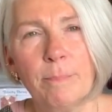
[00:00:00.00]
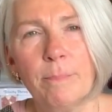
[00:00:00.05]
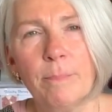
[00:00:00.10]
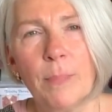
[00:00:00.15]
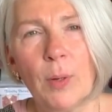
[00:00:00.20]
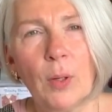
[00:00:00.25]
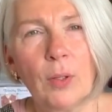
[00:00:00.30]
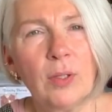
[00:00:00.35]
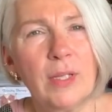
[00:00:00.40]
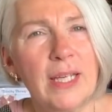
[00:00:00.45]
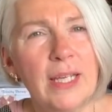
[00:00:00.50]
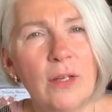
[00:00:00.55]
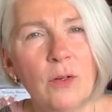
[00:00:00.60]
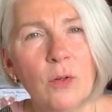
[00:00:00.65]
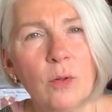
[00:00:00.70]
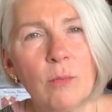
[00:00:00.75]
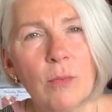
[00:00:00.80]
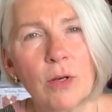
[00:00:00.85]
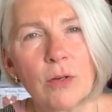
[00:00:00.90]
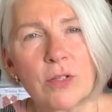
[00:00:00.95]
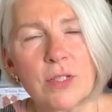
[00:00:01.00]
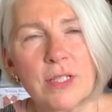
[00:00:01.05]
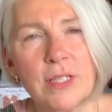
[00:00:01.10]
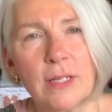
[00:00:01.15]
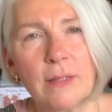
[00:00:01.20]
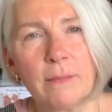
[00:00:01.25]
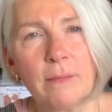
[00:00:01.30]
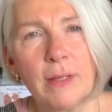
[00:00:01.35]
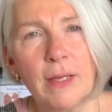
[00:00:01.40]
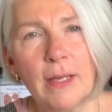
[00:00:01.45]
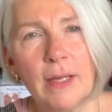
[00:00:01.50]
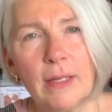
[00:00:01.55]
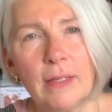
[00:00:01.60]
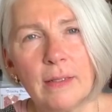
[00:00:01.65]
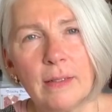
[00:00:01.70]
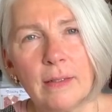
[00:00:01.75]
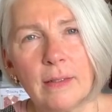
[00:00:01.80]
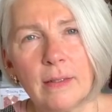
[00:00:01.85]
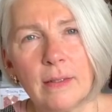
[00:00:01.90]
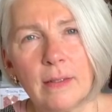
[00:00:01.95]
bulky almost
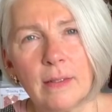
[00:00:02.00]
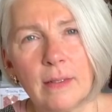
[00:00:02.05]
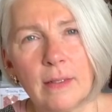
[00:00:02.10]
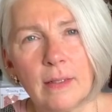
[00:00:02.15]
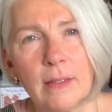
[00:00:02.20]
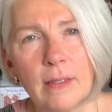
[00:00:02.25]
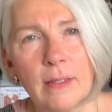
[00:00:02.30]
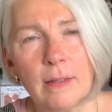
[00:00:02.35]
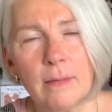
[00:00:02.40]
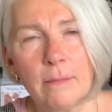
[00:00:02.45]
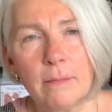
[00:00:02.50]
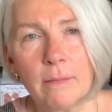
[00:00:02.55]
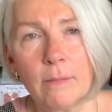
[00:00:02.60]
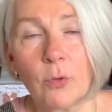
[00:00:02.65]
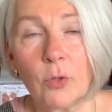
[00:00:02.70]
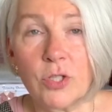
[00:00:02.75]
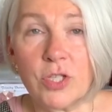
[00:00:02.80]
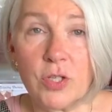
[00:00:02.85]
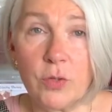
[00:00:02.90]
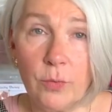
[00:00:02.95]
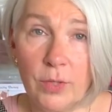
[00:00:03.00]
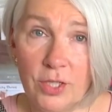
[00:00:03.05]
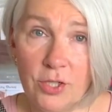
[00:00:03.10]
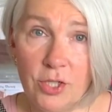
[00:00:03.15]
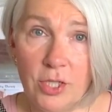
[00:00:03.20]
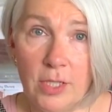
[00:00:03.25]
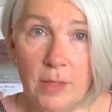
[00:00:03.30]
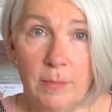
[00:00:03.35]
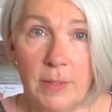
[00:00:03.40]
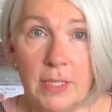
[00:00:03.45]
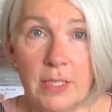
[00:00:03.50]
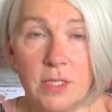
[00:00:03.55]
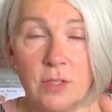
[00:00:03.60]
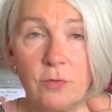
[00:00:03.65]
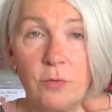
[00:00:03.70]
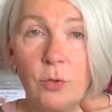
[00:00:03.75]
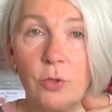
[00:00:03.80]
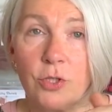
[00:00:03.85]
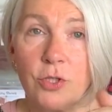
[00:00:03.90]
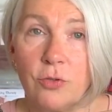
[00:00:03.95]
and more squishy, because
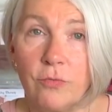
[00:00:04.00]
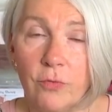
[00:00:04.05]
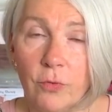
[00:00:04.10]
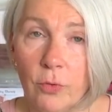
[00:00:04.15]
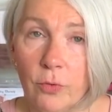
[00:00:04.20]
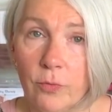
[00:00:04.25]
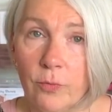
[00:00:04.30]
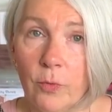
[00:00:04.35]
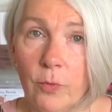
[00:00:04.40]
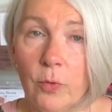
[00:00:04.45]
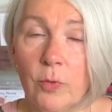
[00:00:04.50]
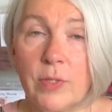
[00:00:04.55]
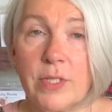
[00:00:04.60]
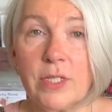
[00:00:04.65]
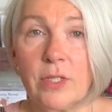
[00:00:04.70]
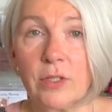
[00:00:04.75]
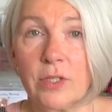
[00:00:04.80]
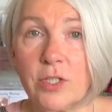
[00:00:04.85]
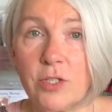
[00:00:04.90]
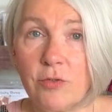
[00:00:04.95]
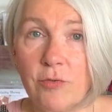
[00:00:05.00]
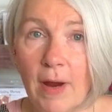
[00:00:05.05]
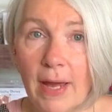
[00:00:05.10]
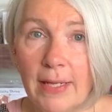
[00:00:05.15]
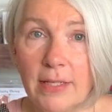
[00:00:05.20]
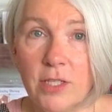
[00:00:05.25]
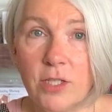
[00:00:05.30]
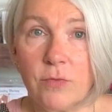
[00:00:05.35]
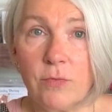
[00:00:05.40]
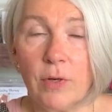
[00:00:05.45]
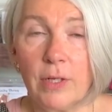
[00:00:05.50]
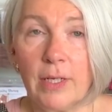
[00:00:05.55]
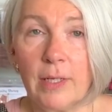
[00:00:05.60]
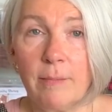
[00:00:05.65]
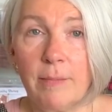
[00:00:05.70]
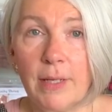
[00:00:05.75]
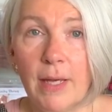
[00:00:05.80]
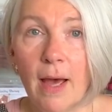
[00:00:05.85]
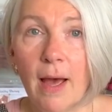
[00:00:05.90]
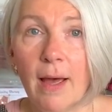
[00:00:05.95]
of course you've always got strands running
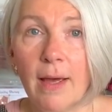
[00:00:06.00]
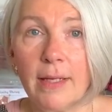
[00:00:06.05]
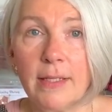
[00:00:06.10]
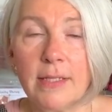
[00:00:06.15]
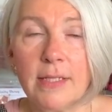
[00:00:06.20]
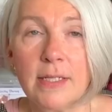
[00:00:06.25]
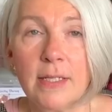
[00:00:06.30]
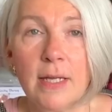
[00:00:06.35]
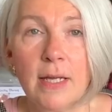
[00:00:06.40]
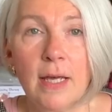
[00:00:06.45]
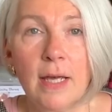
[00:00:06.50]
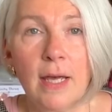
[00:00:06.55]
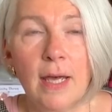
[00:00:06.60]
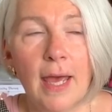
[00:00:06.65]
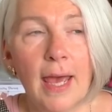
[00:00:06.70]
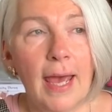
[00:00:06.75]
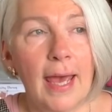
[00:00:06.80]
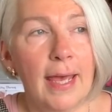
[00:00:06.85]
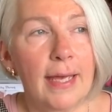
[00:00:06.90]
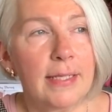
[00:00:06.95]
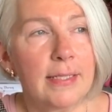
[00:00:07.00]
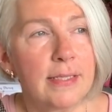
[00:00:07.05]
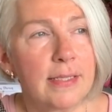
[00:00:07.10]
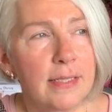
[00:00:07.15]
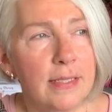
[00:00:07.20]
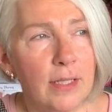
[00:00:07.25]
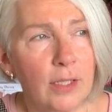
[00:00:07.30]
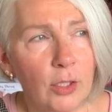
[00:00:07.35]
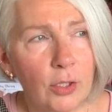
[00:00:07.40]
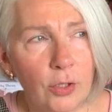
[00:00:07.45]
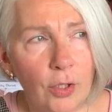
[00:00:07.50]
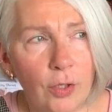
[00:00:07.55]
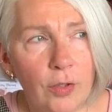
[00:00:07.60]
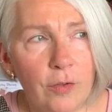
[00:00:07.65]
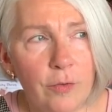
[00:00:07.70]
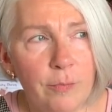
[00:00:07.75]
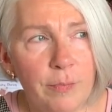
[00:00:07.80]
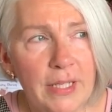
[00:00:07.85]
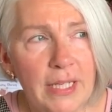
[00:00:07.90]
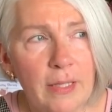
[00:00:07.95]
behind, and a lot
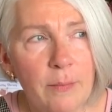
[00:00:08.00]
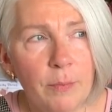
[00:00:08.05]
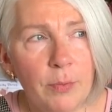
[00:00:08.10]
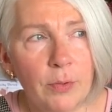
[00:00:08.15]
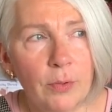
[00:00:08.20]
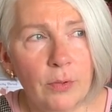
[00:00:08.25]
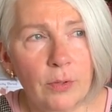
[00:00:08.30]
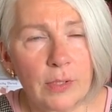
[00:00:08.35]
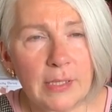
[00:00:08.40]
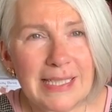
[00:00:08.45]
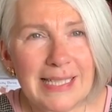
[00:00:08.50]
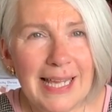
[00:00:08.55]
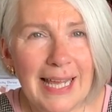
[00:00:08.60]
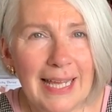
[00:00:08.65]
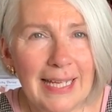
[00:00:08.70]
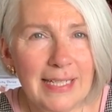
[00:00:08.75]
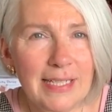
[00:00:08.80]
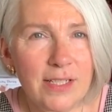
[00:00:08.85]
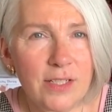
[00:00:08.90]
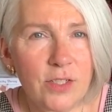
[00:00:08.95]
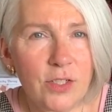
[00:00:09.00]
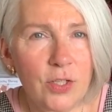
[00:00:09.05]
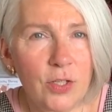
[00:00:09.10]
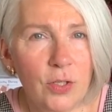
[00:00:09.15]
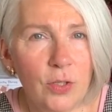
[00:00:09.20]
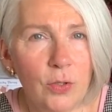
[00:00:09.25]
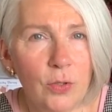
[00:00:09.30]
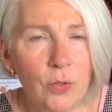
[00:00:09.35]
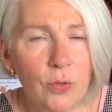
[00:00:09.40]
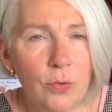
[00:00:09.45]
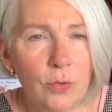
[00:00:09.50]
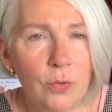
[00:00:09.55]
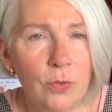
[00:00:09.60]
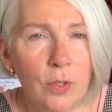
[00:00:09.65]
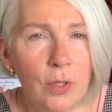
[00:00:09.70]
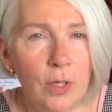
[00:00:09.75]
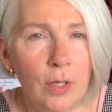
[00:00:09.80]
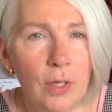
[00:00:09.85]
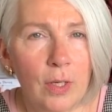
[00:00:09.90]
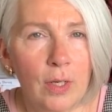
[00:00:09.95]
of people tend to
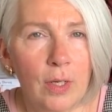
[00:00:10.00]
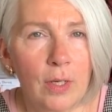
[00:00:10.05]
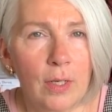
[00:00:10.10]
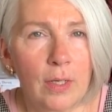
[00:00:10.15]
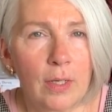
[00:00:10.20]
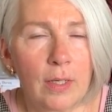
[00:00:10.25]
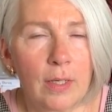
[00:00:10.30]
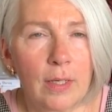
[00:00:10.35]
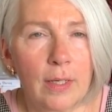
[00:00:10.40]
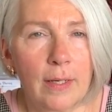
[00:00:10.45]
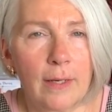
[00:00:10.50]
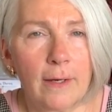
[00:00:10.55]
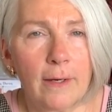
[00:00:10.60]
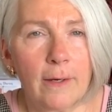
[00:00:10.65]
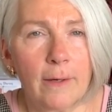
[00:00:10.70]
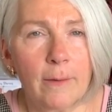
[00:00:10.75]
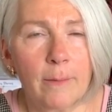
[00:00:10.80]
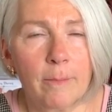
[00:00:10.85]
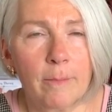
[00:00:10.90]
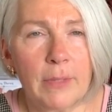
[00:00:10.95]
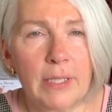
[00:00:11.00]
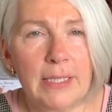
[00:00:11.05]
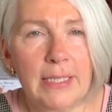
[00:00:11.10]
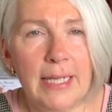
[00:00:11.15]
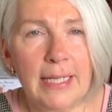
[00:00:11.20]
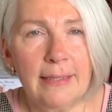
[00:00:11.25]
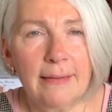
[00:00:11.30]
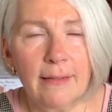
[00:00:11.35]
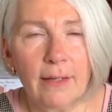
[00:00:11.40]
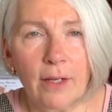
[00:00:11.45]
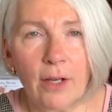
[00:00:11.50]
knit their